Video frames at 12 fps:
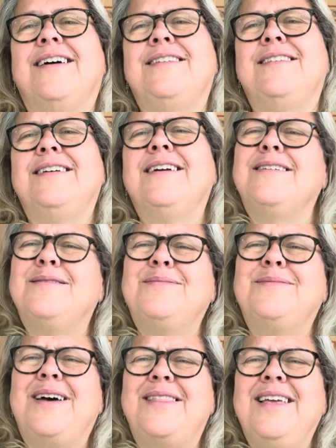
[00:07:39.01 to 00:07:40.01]

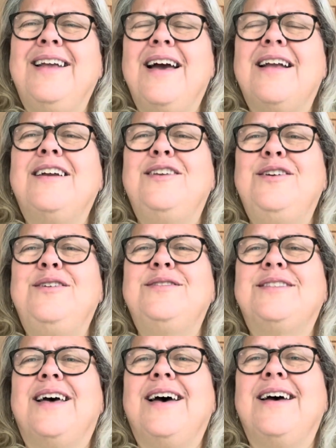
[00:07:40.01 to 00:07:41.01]
I can use
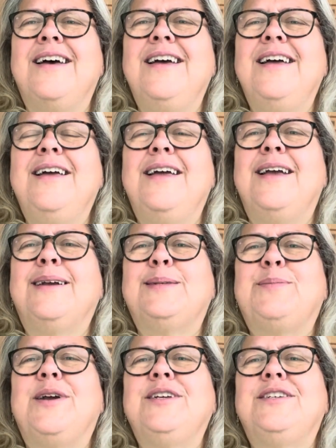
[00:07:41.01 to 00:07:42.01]
that
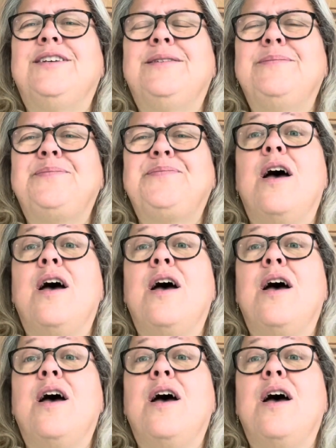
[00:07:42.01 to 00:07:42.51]
expression.